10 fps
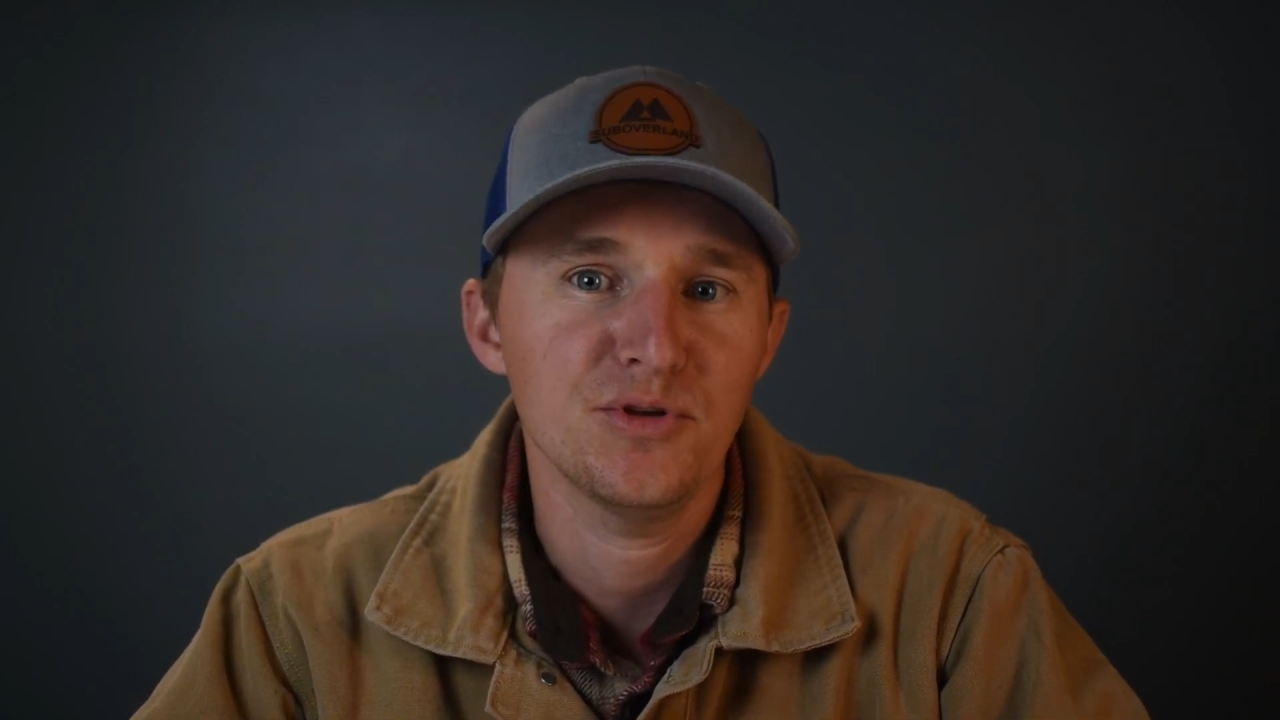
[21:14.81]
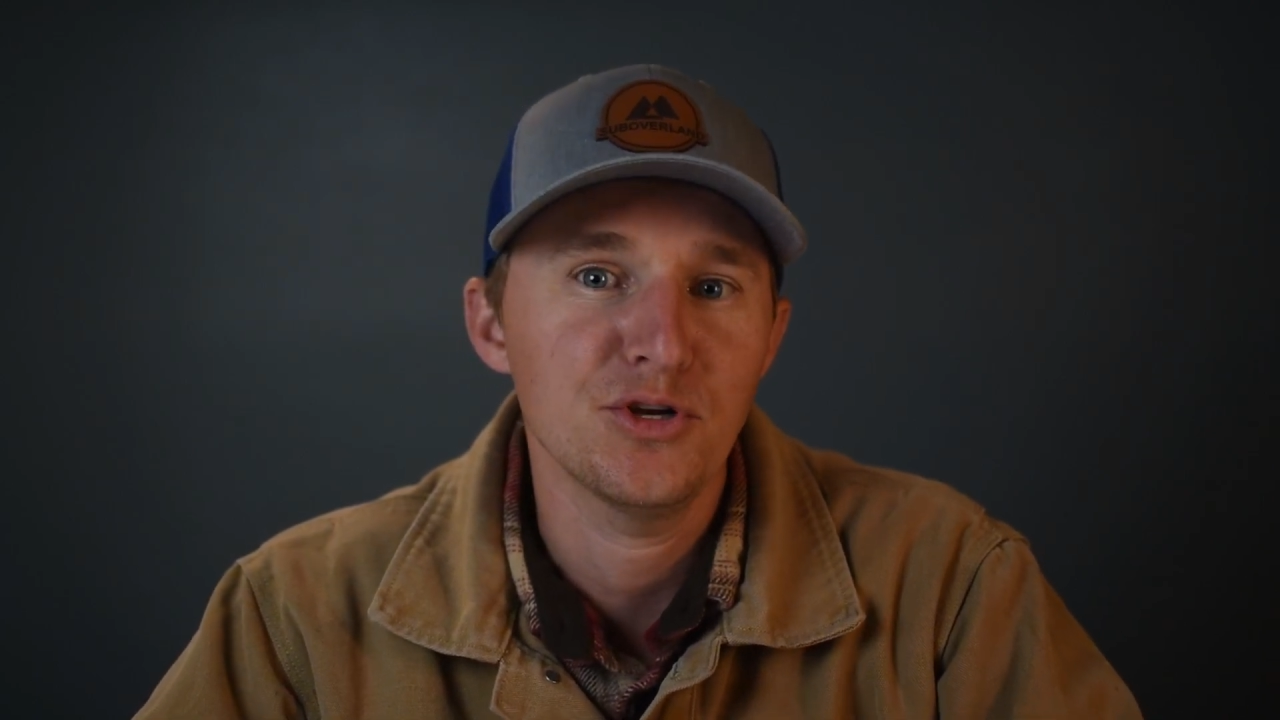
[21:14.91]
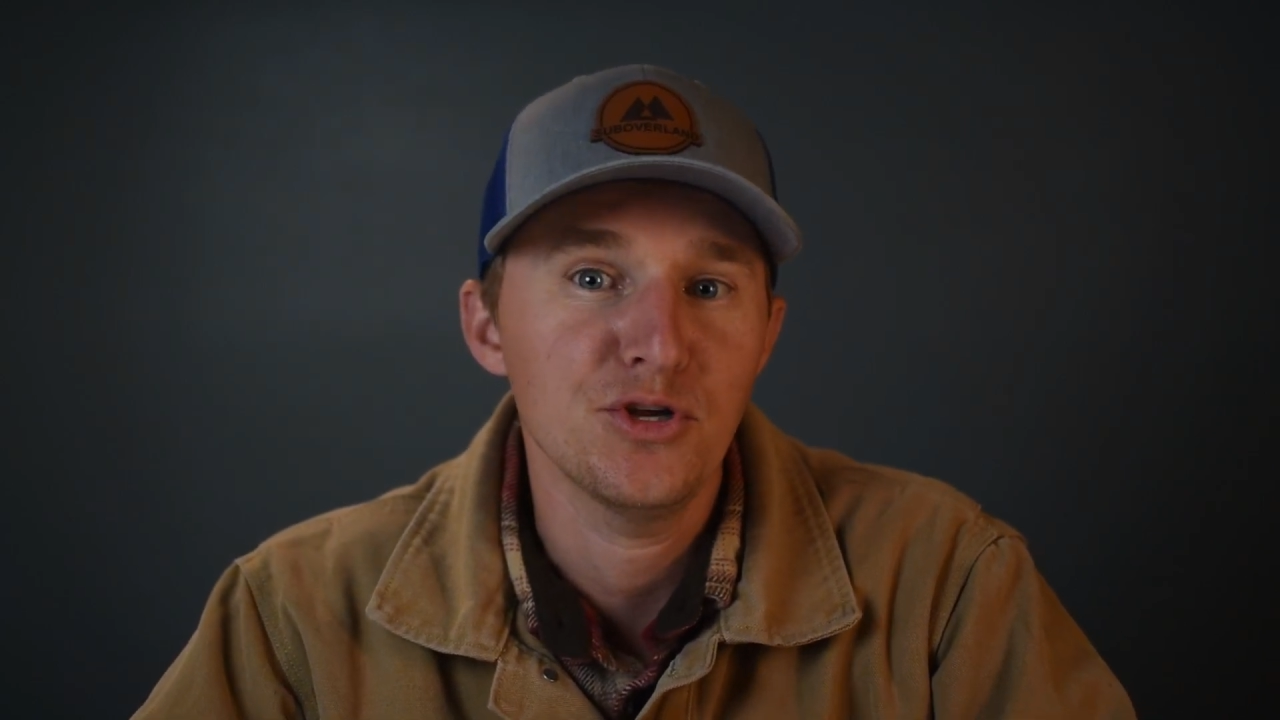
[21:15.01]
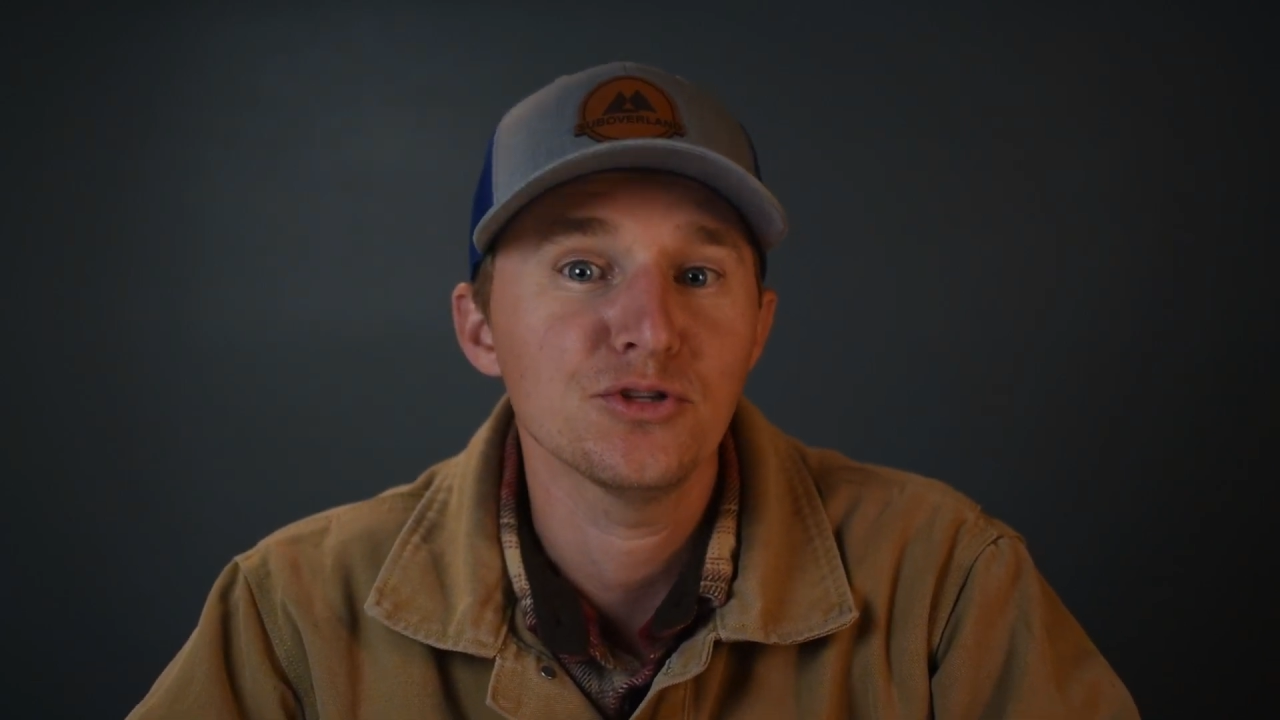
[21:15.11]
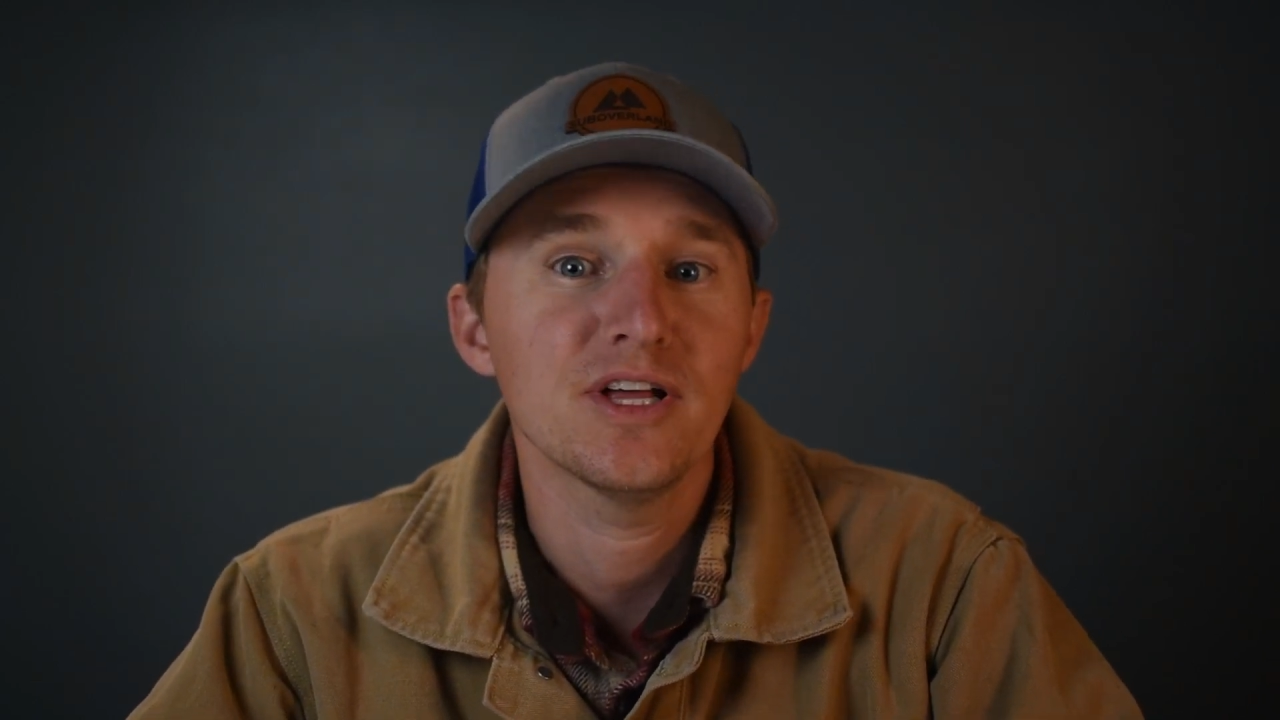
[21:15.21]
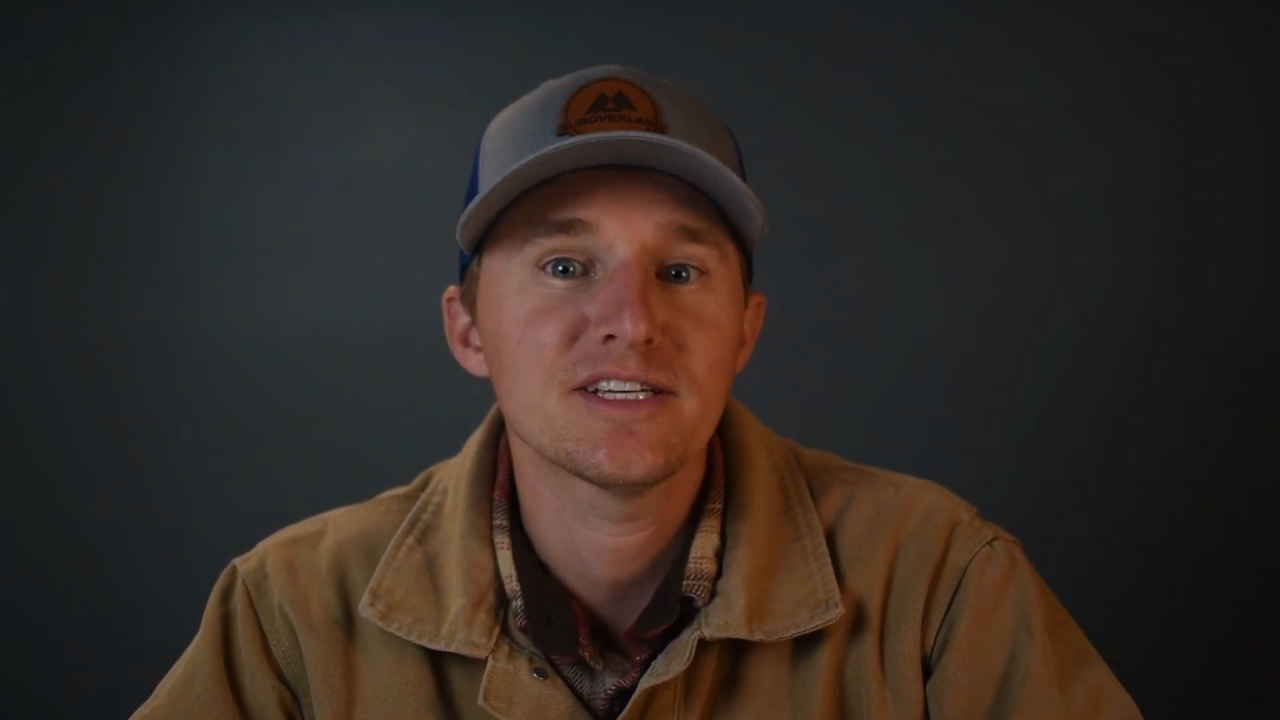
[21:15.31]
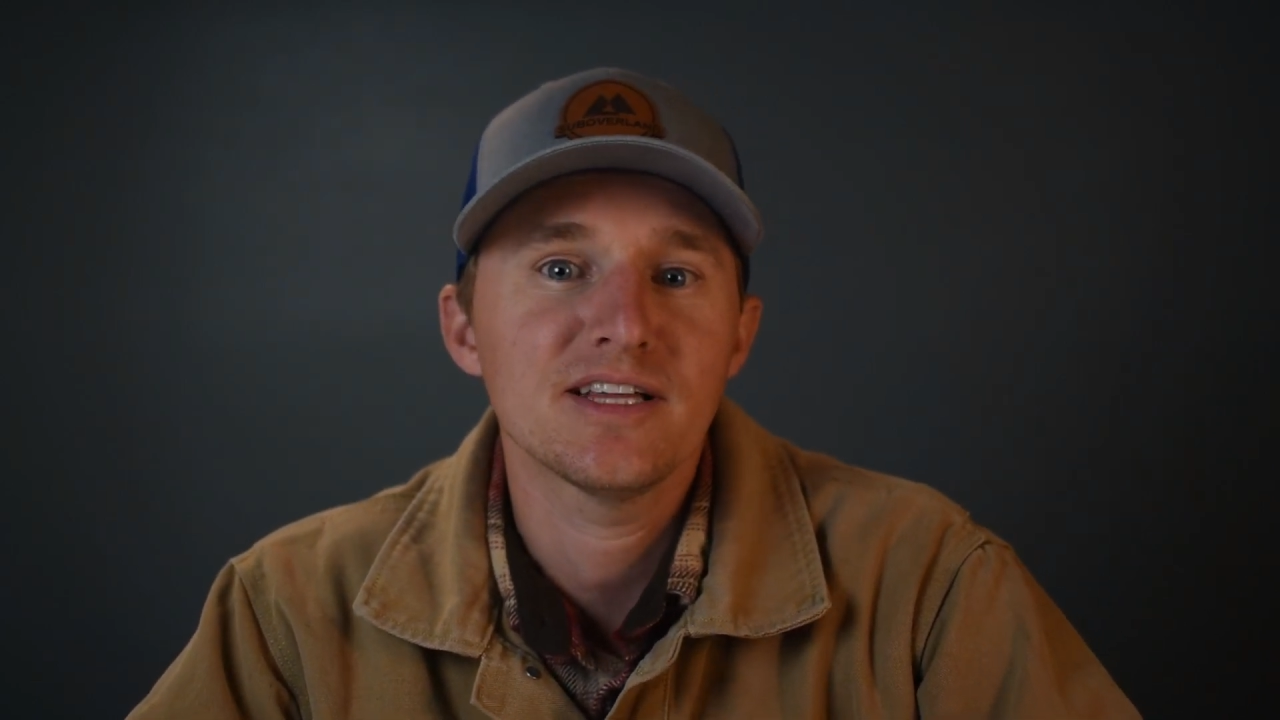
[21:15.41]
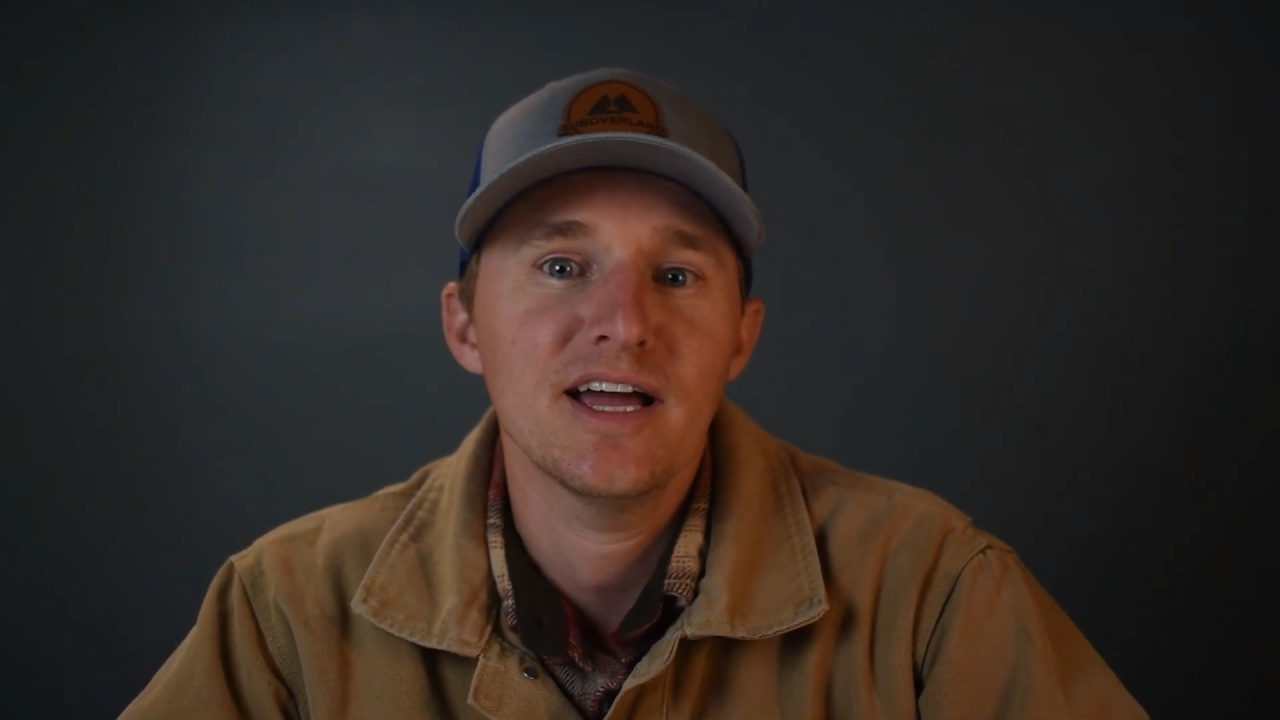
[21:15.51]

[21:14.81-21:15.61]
you're less